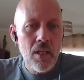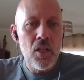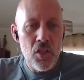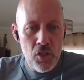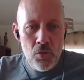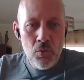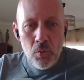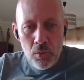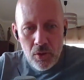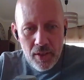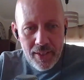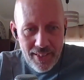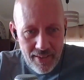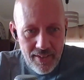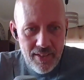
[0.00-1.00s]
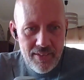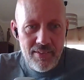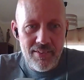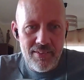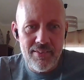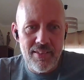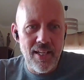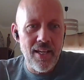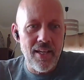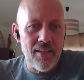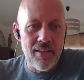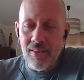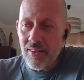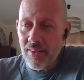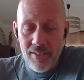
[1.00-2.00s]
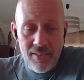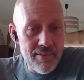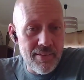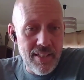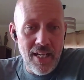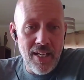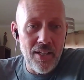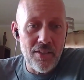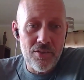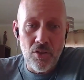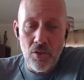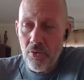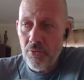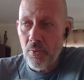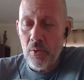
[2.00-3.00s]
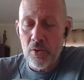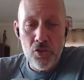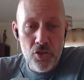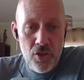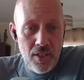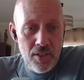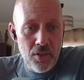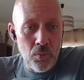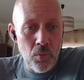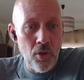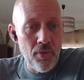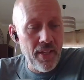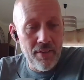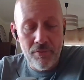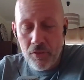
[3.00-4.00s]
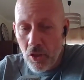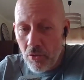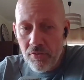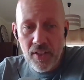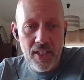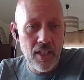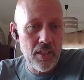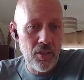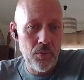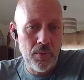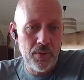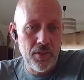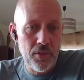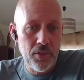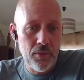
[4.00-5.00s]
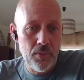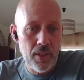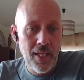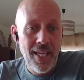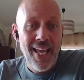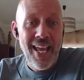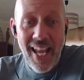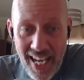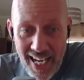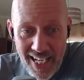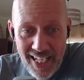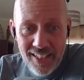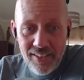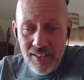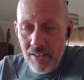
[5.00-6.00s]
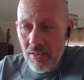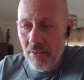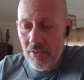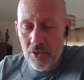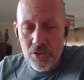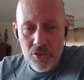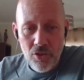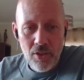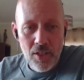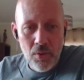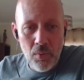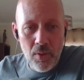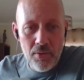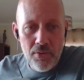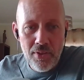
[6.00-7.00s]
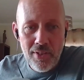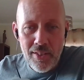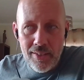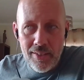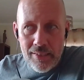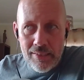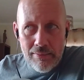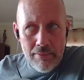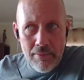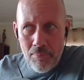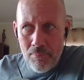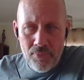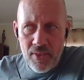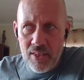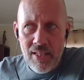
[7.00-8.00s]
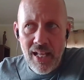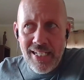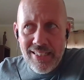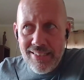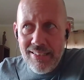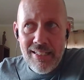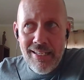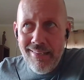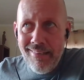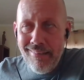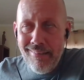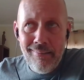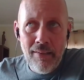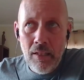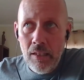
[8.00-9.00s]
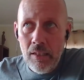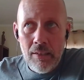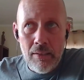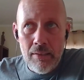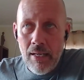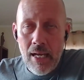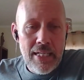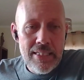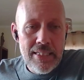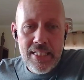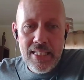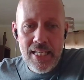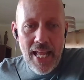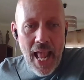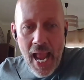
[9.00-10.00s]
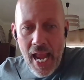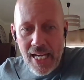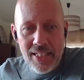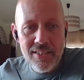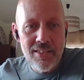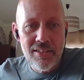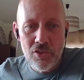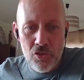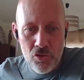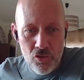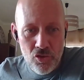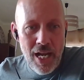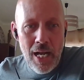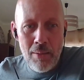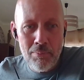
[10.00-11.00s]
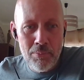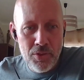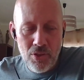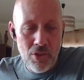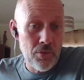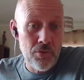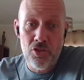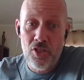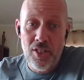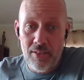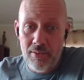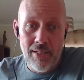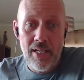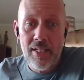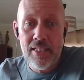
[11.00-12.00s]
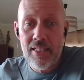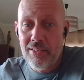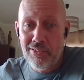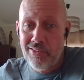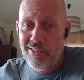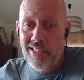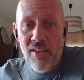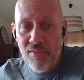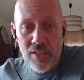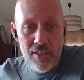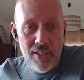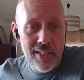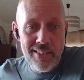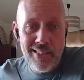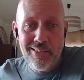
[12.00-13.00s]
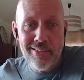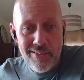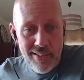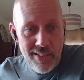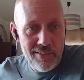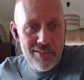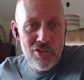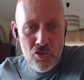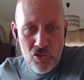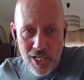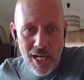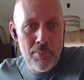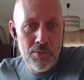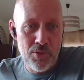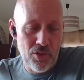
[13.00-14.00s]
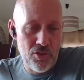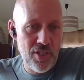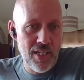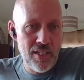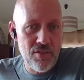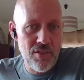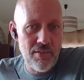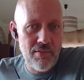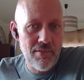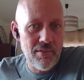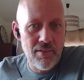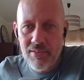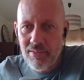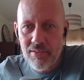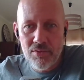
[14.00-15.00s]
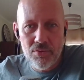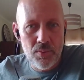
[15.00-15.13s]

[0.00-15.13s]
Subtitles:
you will look at this and say, these guys are throwing shit at the wall. They have no fucking clue what they're doing. And they're starting with 1998 job search shit, 97, 96 job search agents. This is